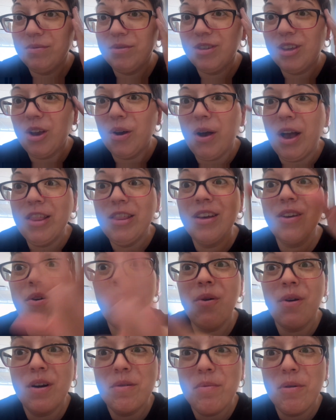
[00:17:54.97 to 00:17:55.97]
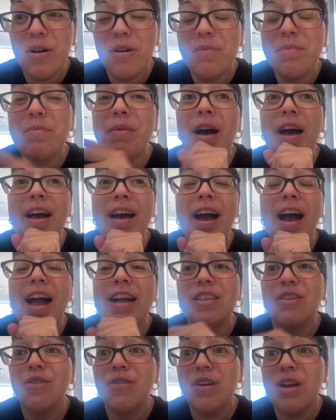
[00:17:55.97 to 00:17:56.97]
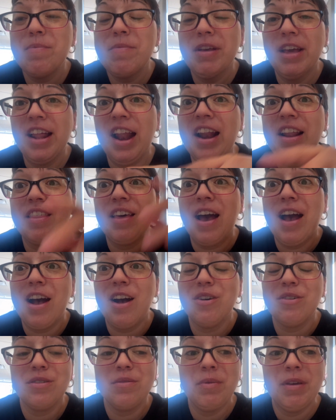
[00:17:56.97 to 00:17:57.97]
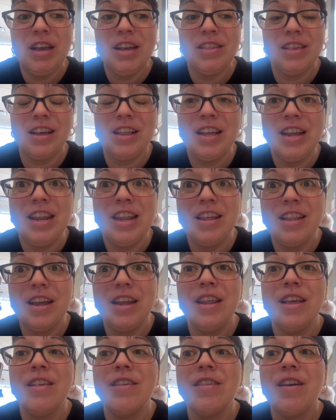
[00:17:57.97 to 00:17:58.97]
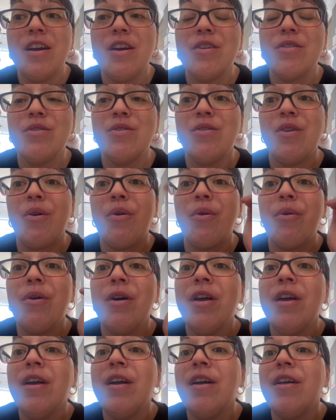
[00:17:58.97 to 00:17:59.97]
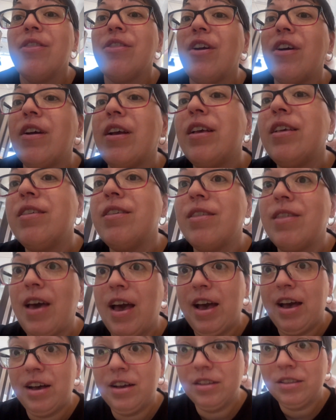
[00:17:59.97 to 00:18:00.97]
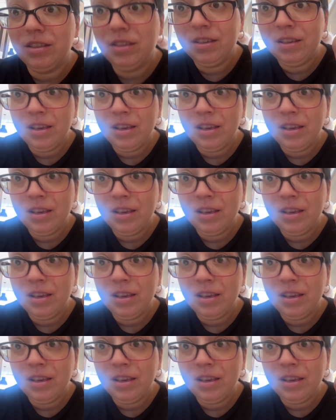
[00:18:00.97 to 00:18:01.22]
So I look horrible, but I had to hurry up and get out of the house because the cleaning is there, so there is that.